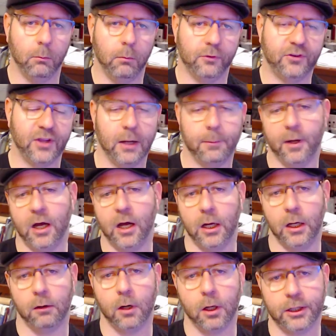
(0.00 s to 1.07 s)
set up a
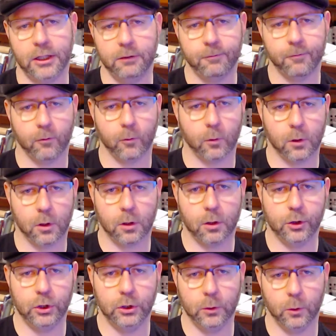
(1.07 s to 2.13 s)
hierarchy for
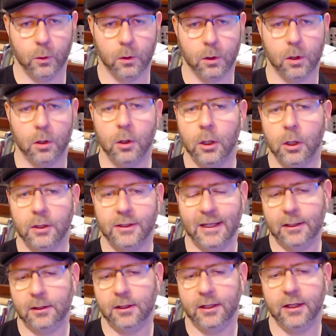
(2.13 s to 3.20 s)
your
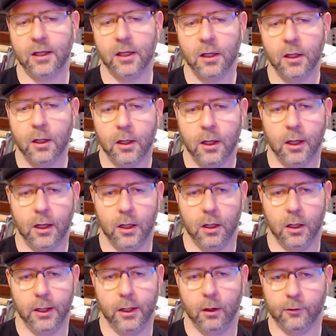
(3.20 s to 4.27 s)
data lake,
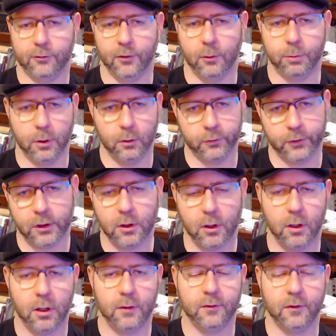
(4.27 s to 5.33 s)
and also pros and
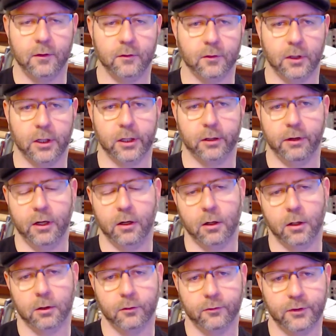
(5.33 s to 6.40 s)
cons. And there's a lot of great
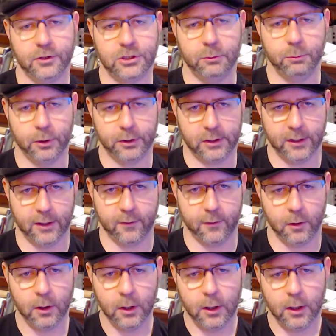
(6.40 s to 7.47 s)
articles that she put
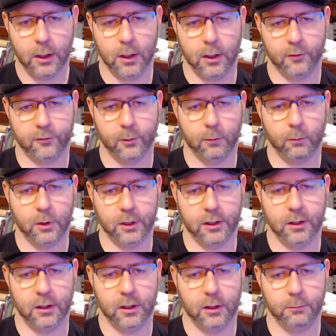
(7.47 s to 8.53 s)
together. So I
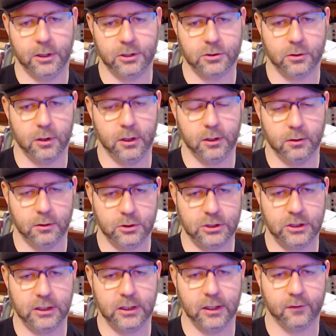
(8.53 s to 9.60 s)
want to make sure
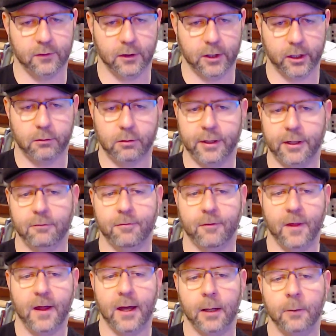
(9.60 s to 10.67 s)
she gets a lot of credit for
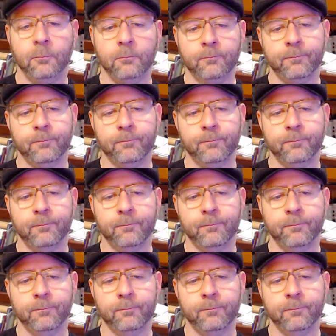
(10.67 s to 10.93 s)
that.